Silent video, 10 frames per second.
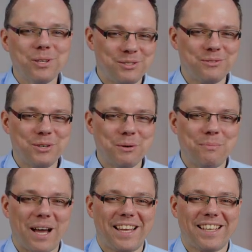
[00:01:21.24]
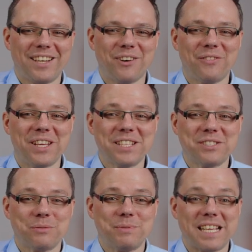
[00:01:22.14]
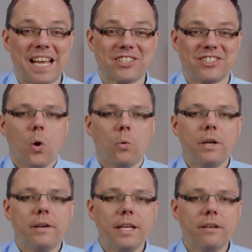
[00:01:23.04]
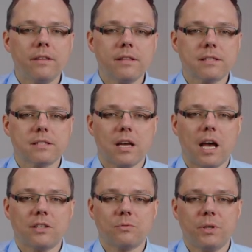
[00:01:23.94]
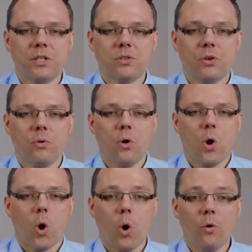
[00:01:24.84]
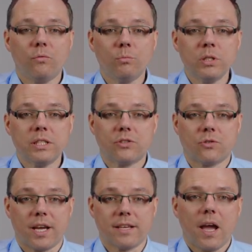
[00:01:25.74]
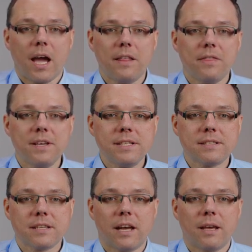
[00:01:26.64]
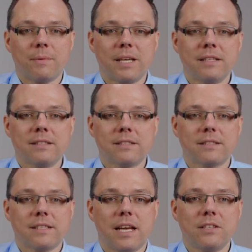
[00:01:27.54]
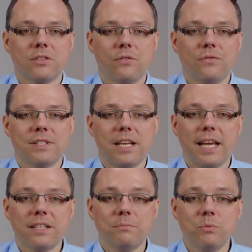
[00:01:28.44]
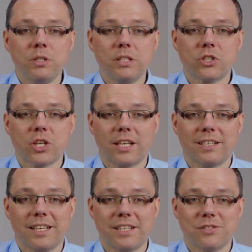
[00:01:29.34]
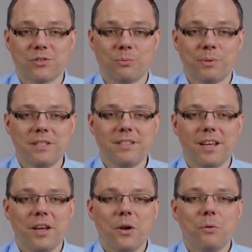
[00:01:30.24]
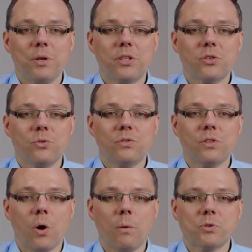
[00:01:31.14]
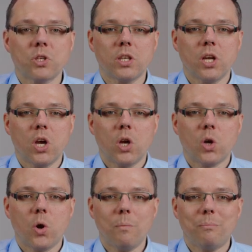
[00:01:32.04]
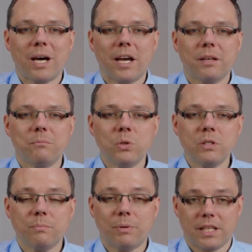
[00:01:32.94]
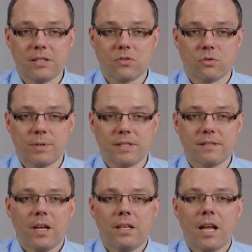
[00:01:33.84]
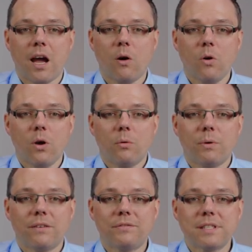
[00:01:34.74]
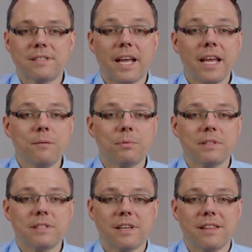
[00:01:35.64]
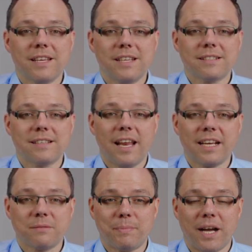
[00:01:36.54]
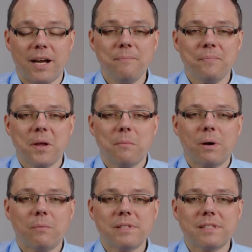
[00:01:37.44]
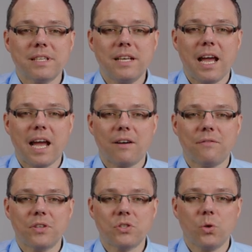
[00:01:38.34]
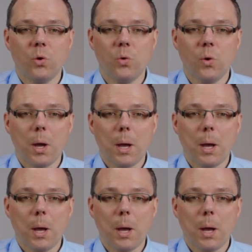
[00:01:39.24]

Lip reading: do the combining of the instruments actually. We're here in the start window of MultiTrace, and this time instead of select multi-channel instrument, we choose the option combine multiple instruments. Now we have disabled the select bar, but we still have the 2